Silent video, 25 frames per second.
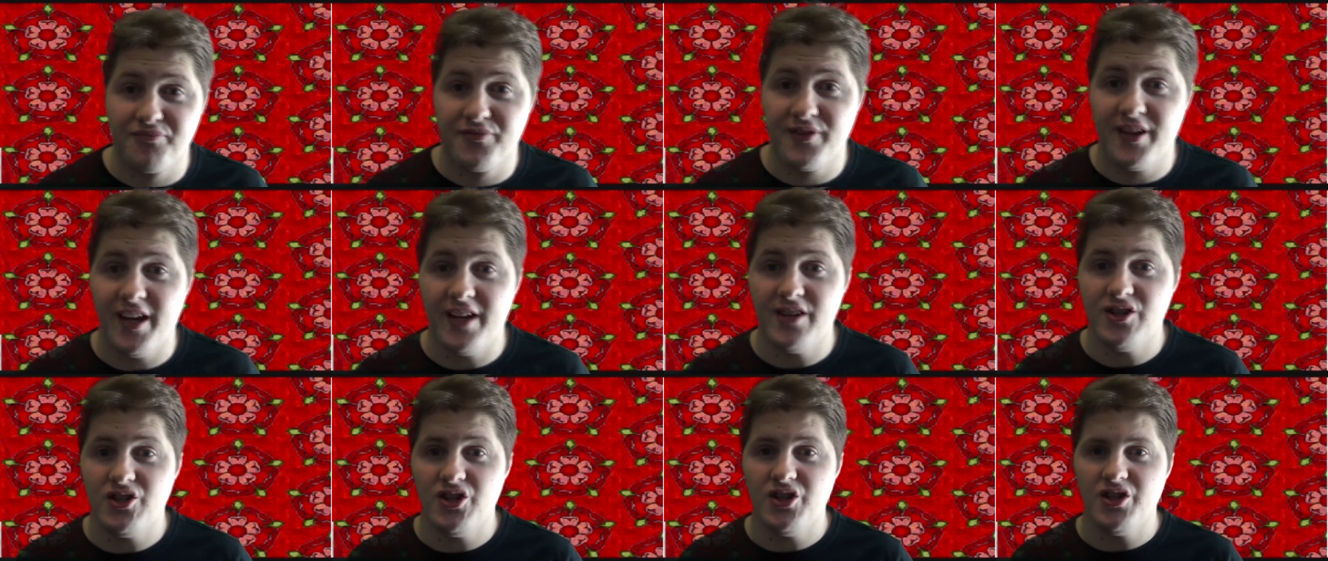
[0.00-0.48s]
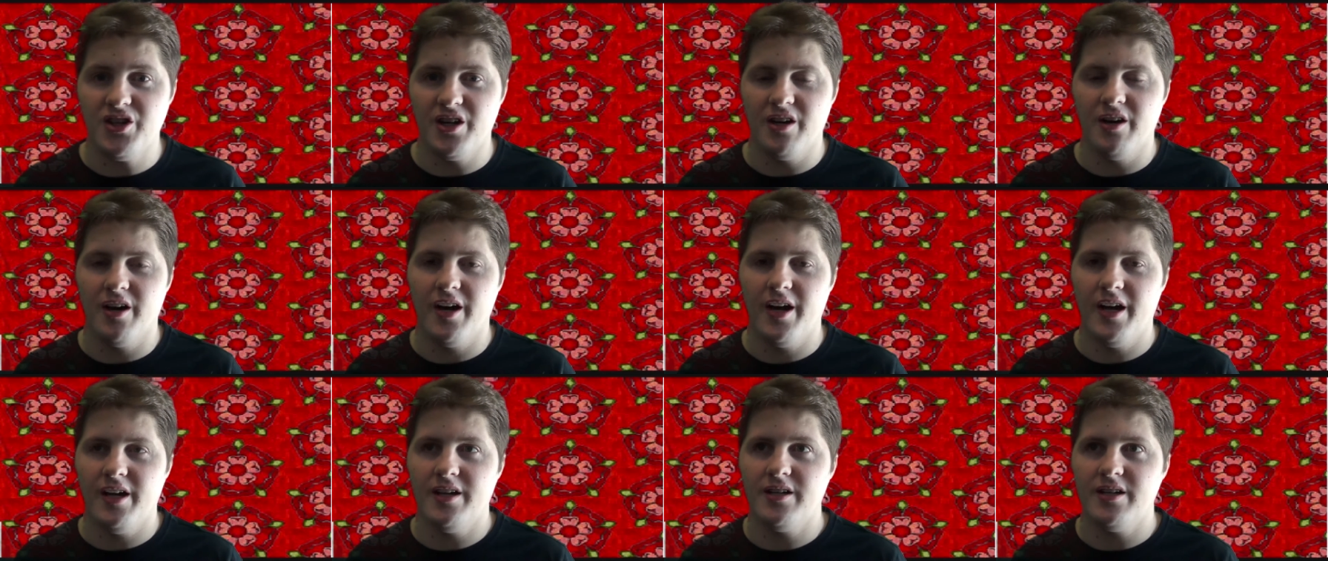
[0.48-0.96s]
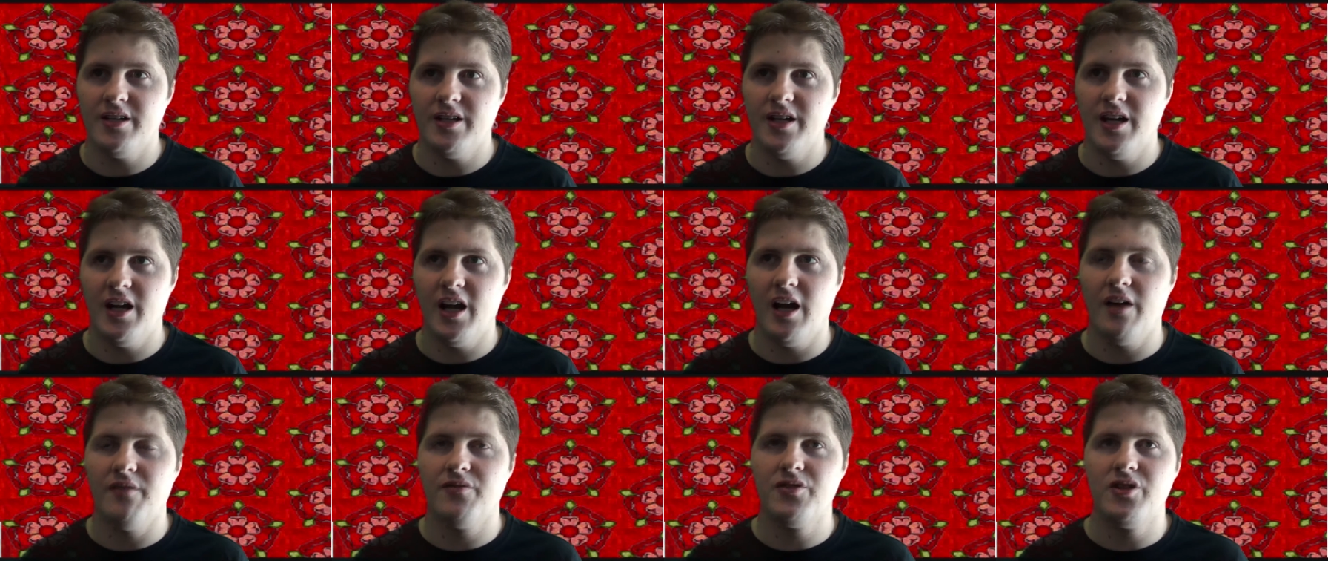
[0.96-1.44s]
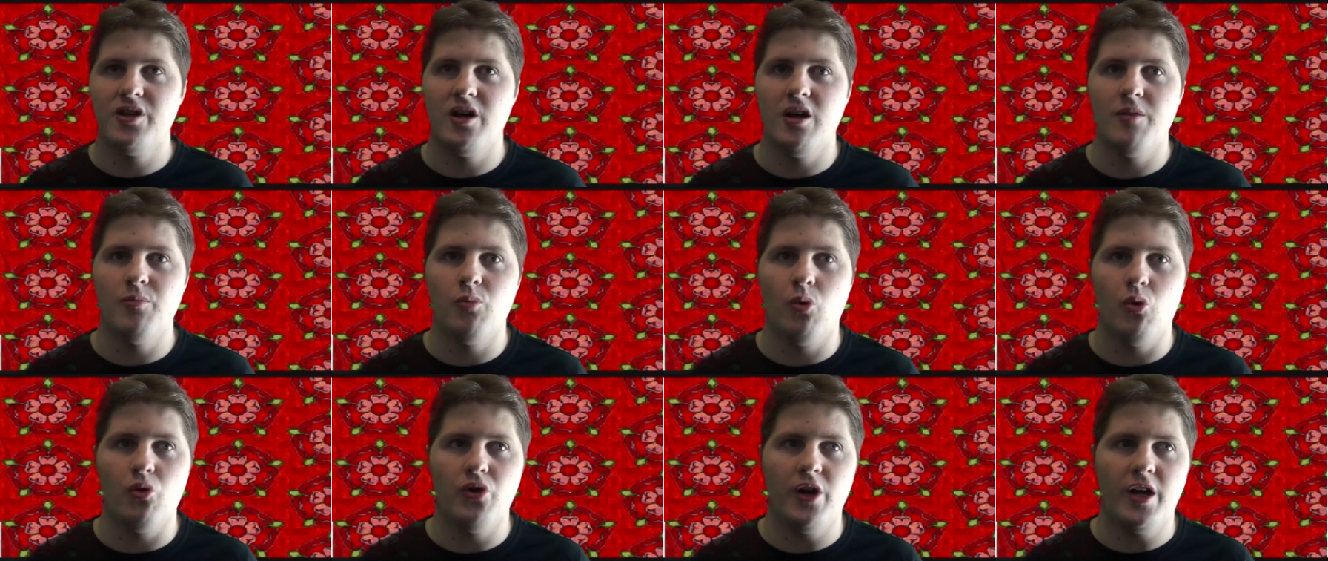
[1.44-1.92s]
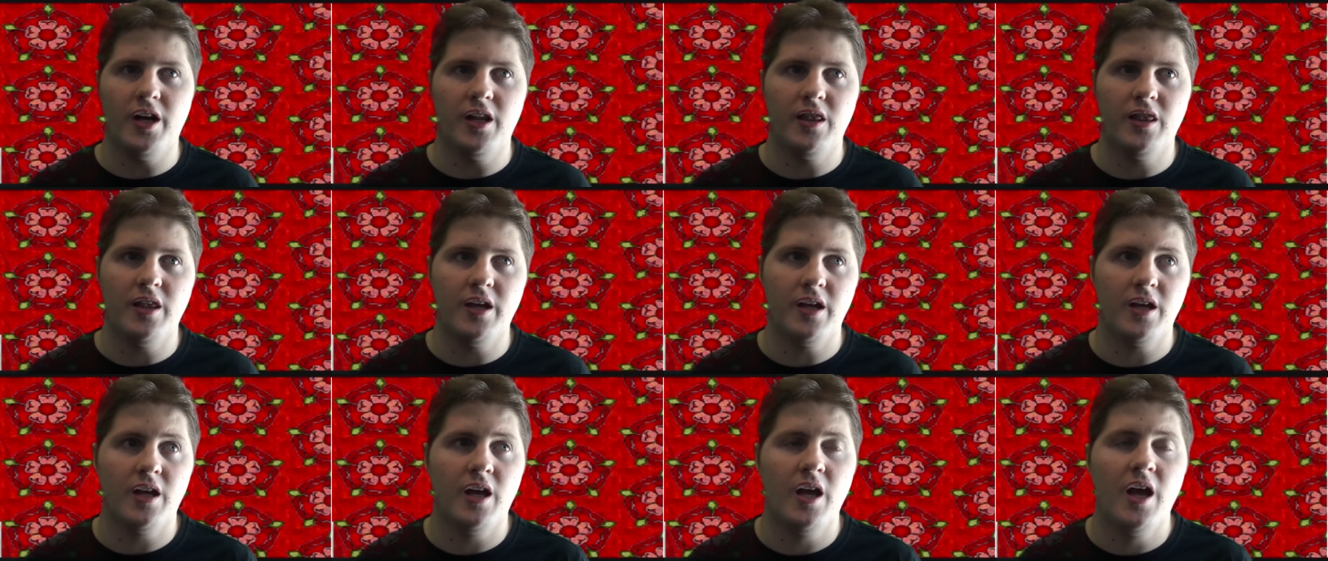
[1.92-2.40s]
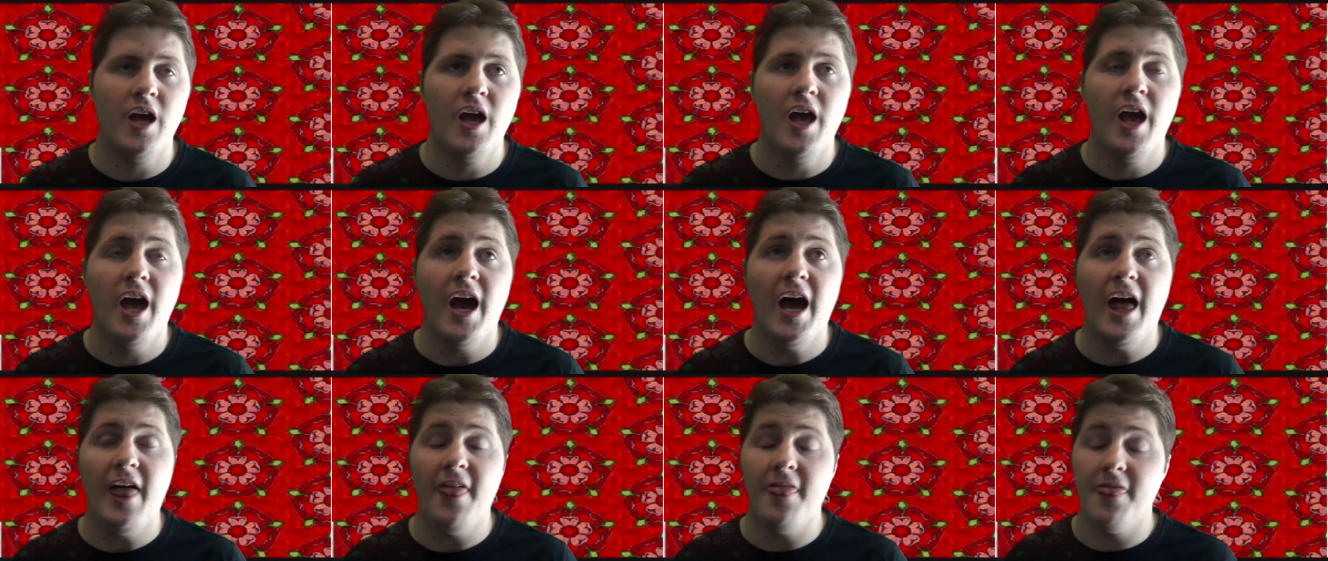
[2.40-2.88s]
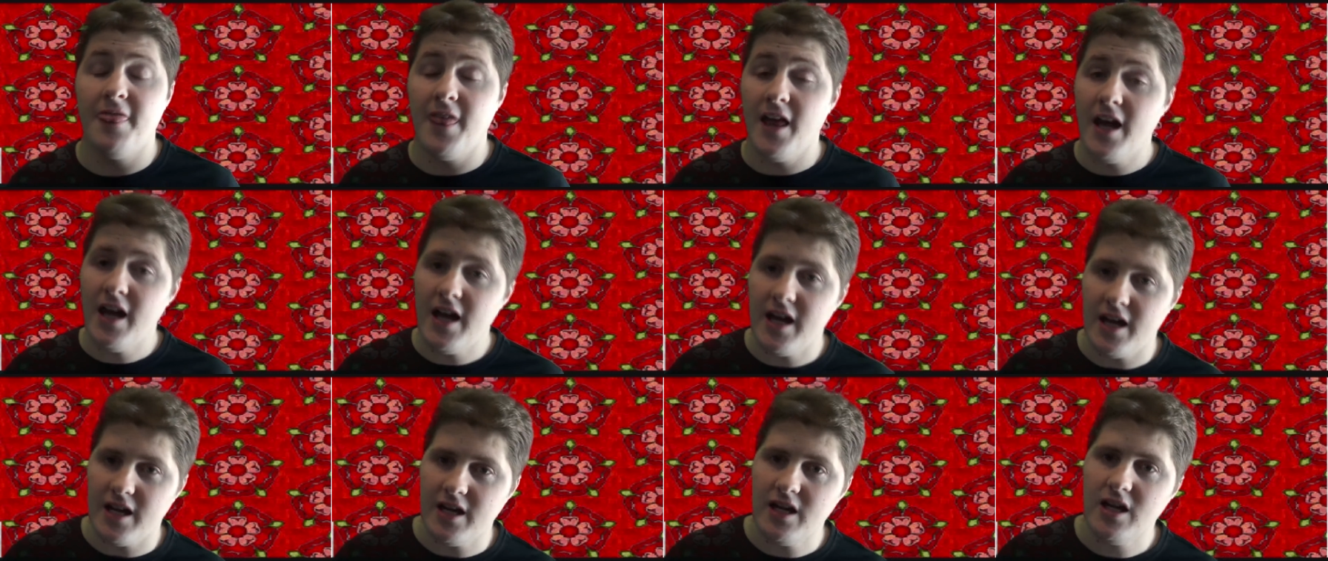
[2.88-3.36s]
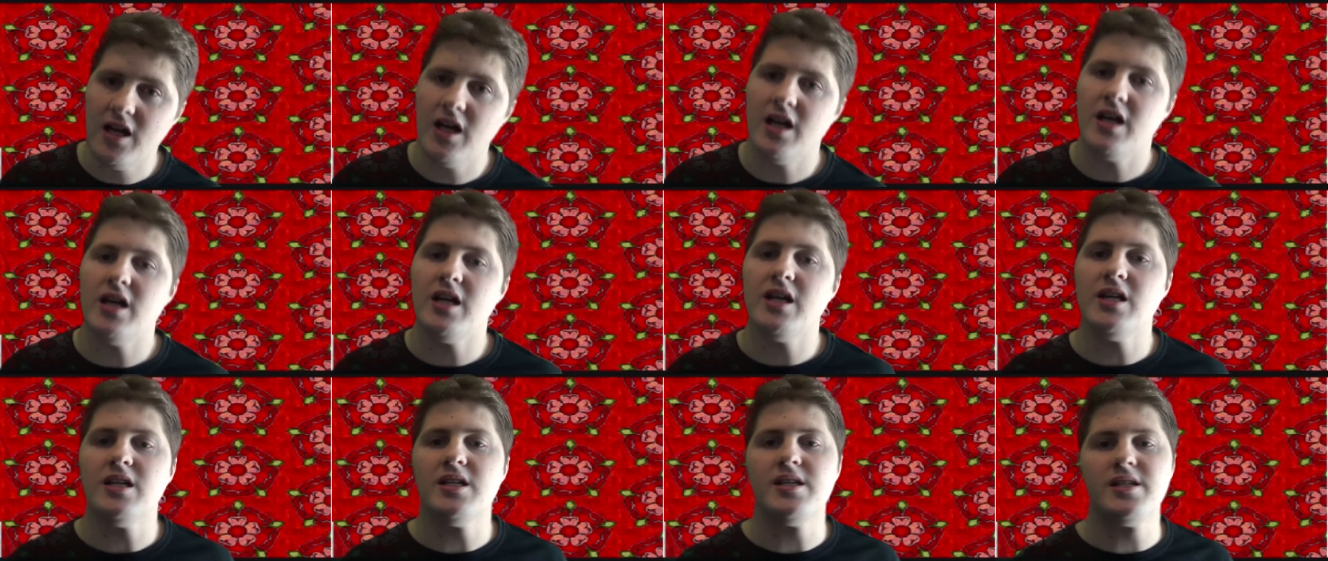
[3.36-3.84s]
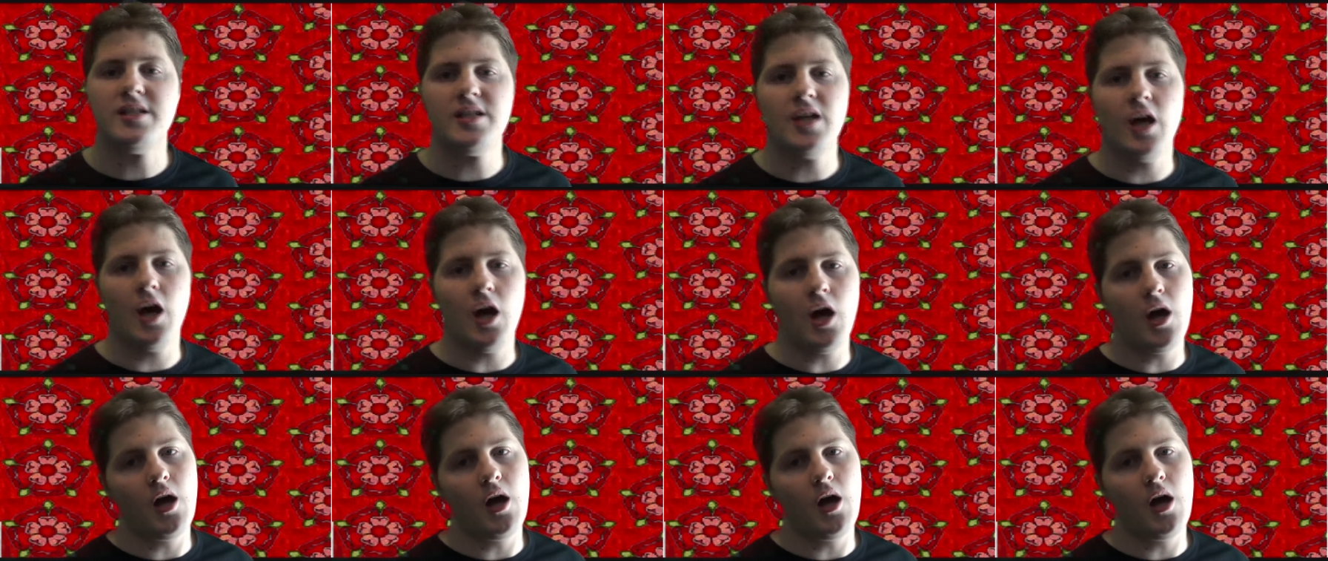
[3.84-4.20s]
Yeah, she died and he loved her more than anything. And then his